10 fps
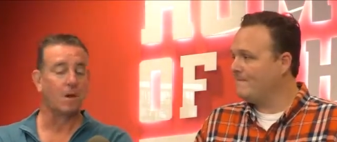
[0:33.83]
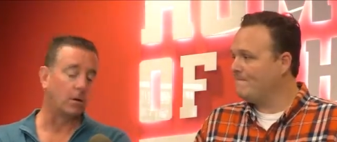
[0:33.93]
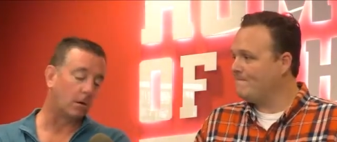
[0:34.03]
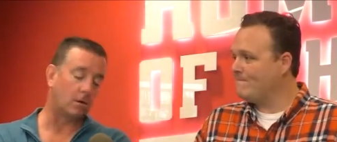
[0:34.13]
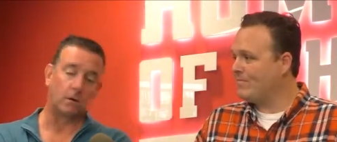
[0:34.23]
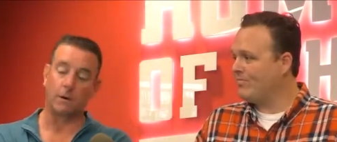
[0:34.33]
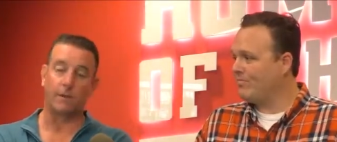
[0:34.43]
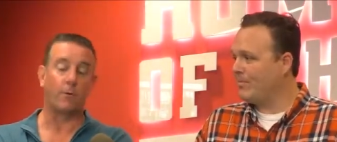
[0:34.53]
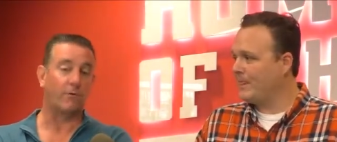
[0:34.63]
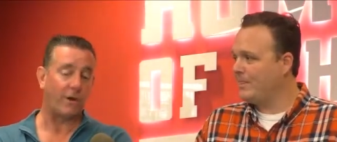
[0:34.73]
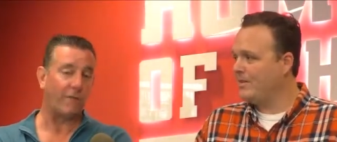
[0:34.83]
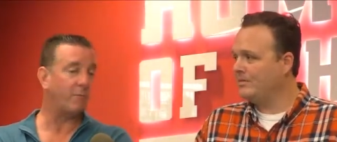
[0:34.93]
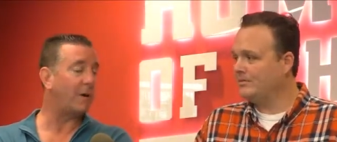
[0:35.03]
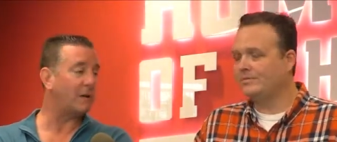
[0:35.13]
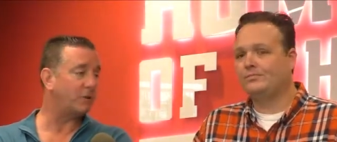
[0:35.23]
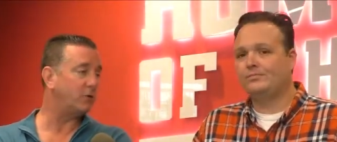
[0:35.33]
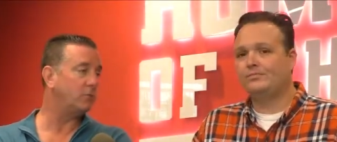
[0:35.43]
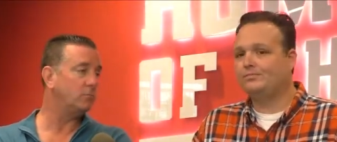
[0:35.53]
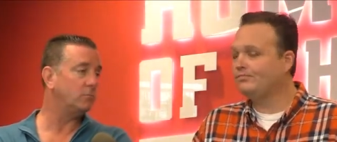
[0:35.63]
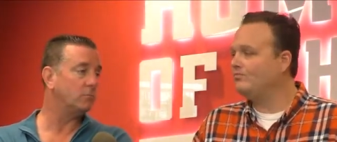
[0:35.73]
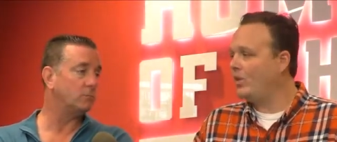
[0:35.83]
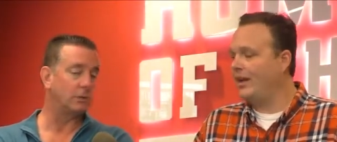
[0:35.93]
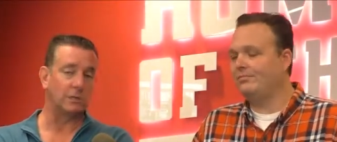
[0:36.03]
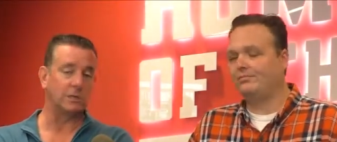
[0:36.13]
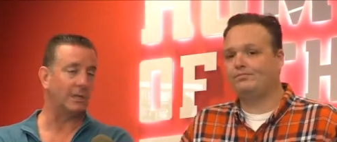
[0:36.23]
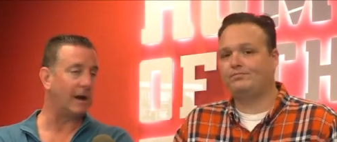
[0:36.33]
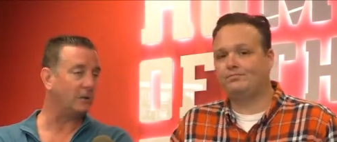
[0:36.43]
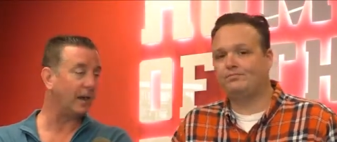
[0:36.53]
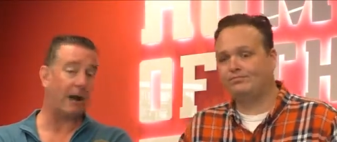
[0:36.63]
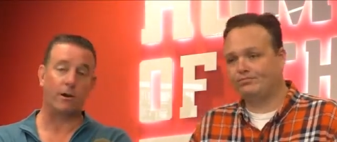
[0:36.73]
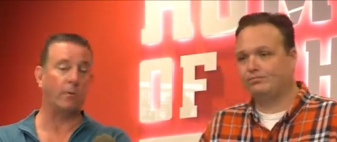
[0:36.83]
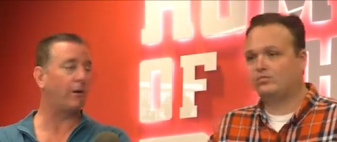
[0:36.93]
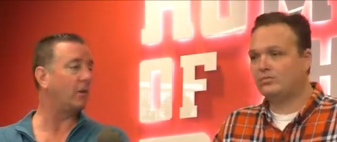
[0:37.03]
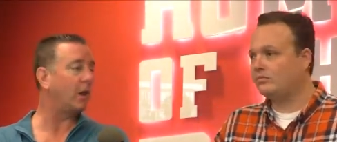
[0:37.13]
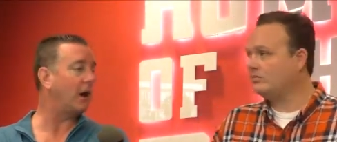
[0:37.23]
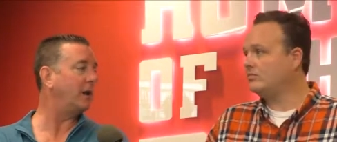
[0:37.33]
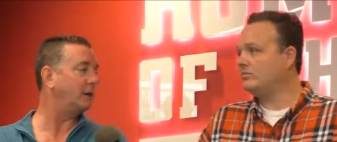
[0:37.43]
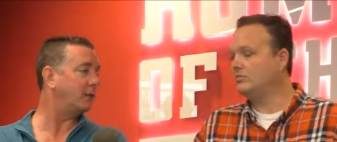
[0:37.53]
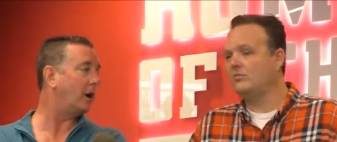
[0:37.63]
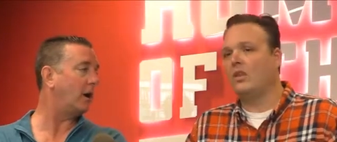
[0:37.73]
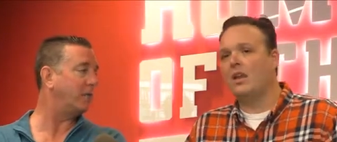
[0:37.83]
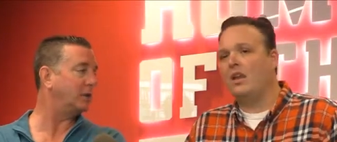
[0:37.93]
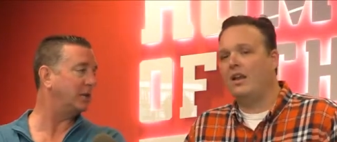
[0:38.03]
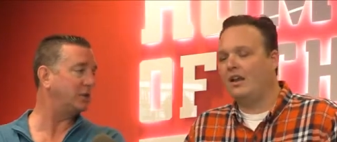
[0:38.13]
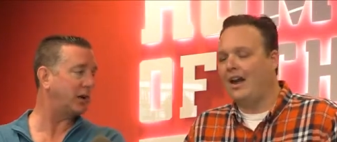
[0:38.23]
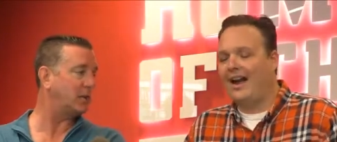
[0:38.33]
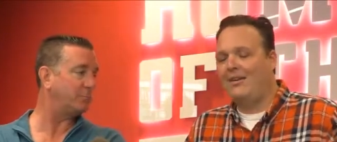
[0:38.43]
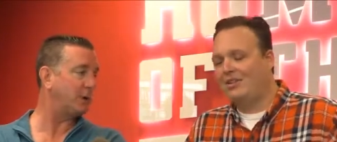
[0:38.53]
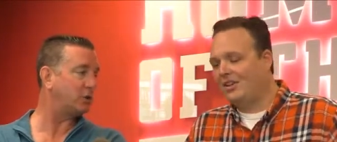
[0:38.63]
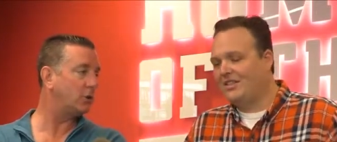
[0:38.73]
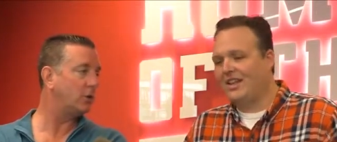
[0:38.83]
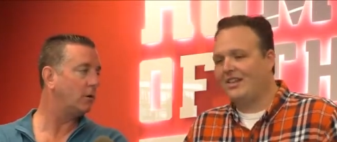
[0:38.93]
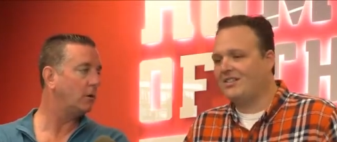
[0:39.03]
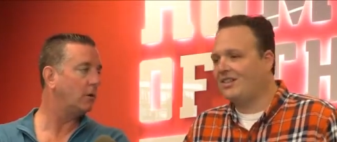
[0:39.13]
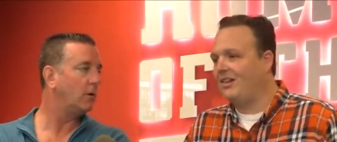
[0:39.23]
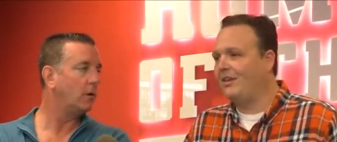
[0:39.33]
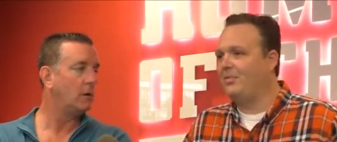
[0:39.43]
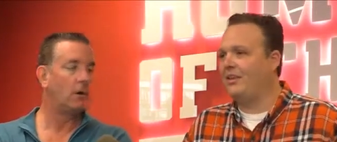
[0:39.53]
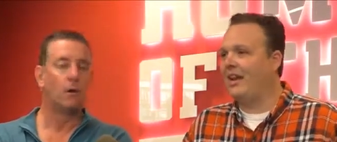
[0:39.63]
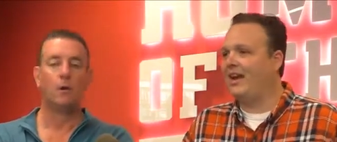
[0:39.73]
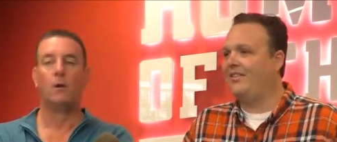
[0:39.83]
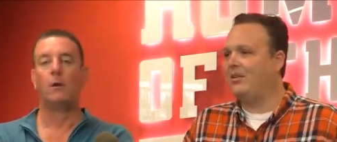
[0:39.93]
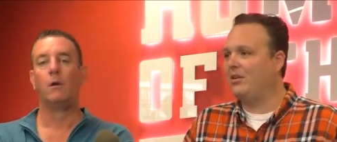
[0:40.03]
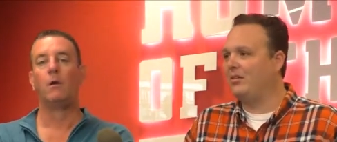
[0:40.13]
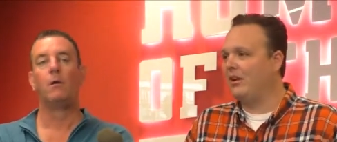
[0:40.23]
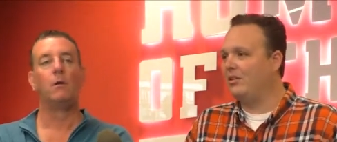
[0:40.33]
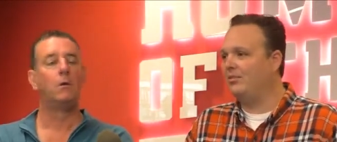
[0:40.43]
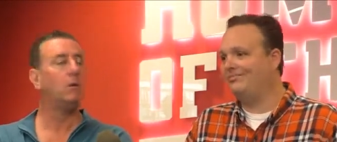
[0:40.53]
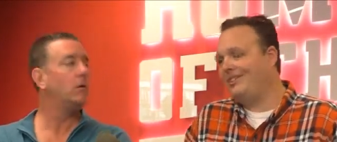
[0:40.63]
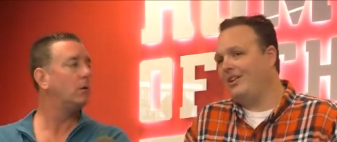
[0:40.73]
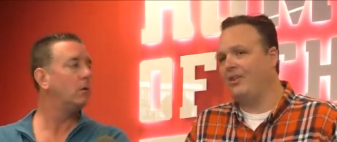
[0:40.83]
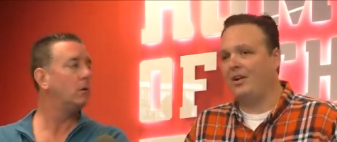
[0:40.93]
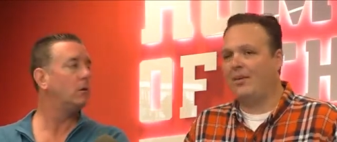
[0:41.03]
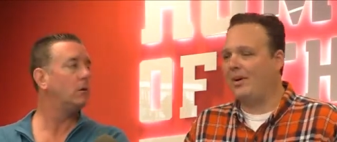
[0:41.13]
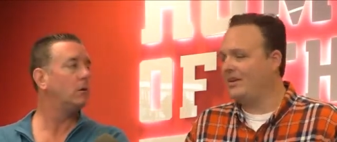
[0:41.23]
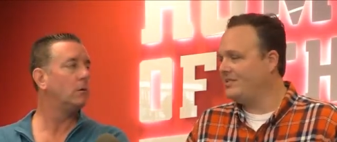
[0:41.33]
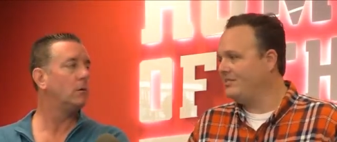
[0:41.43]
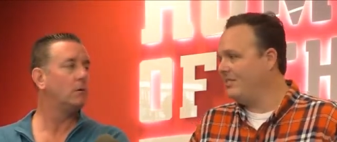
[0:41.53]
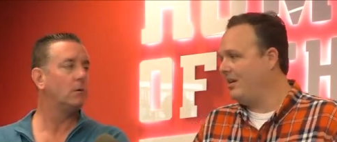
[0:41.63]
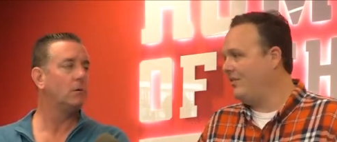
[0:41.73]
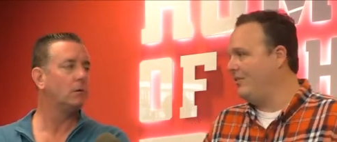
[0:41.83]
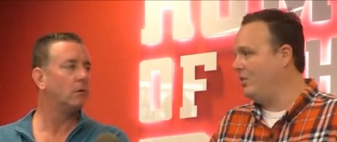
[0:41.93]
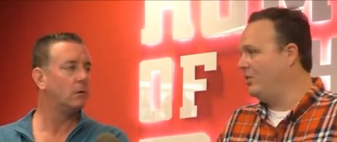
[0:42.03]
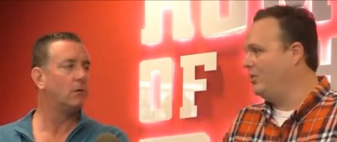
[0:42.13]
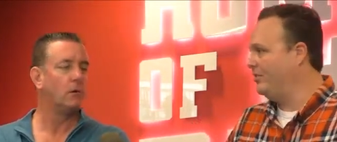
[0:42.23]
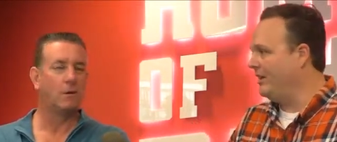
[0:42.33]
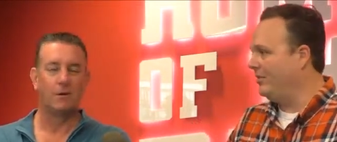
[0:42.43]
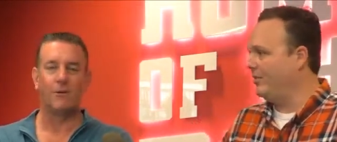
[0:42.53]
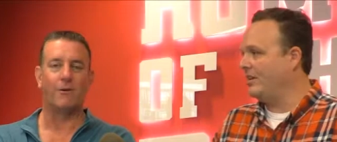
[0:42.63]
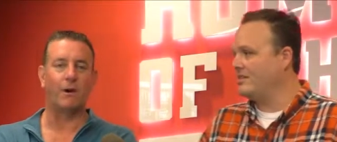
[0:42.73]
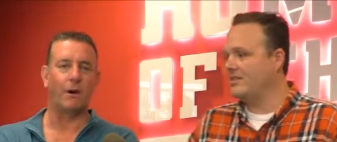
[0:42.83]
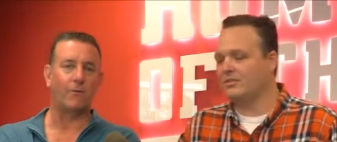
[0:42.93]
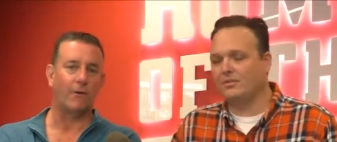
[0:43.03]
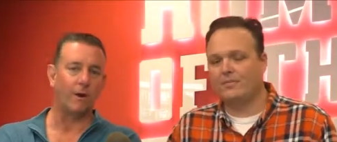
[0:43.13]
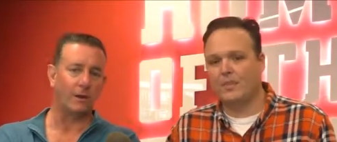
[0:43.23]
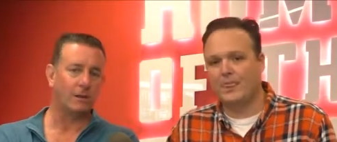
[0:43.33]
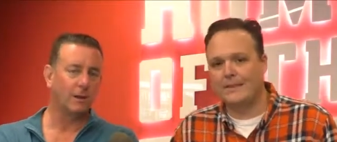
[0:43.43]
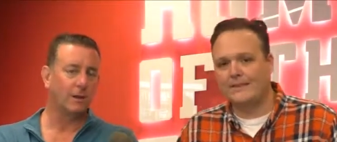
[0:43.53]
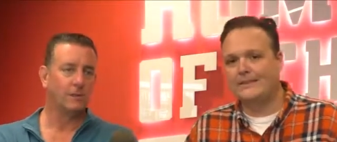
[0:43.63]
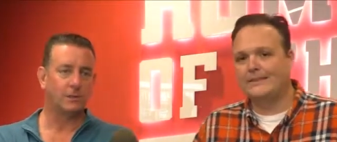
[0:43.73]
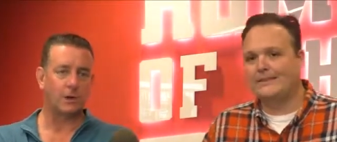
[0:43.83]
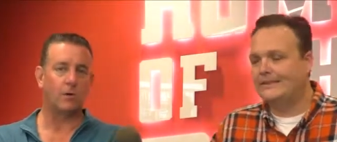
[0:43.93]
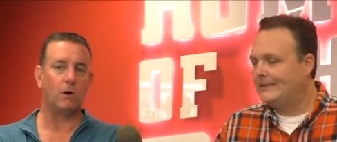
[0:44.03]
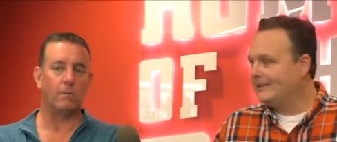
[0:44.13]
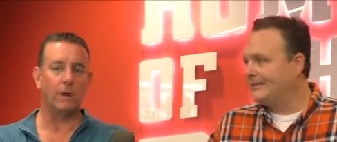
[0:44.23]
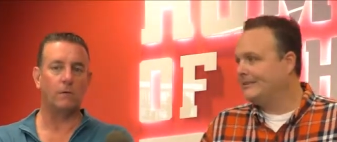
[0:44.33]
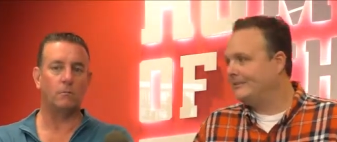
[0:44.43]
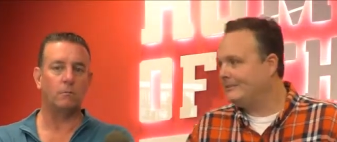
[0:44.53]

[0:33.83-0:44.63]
Speaker 1: look, uh, they were favored by two. Right. At least at the outside, I don't know where the line is now. Have you seen it change much? I
Speaker 2: looked at it today, but yeah, they were they were you know about a uh, field goal favorite.
Speaker 1: Right, so. right. So I mean,